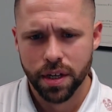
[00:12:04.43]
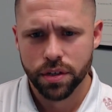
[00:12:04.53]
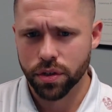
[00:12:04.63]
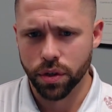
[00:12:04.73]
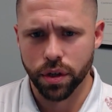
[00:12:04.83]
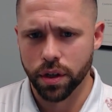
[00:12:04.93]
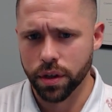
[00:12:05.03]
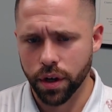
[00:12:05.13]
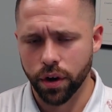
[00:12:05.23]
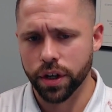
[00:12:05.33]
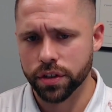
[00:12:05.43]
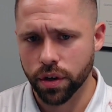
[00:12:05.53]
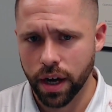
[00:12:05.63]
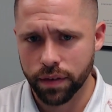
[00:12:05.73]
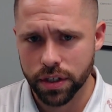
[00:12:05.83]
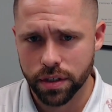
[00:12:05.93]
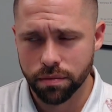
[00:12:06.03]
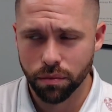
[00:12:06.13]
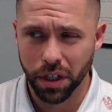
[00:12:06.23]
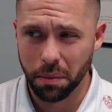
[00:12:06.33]
so the earnings don't have a
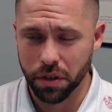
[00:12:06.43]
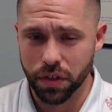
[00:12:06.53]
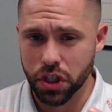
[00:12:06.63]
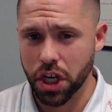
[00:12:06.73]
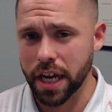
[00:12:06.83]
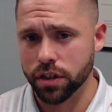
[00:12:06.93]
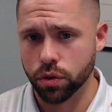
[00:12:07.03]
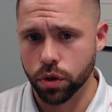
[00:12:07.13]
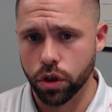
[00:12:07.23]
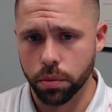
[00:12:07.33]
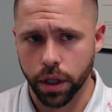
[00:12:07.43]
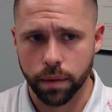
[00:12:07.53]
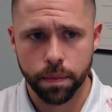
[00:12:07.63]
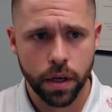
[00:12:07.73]
really much of a chance to accumulate.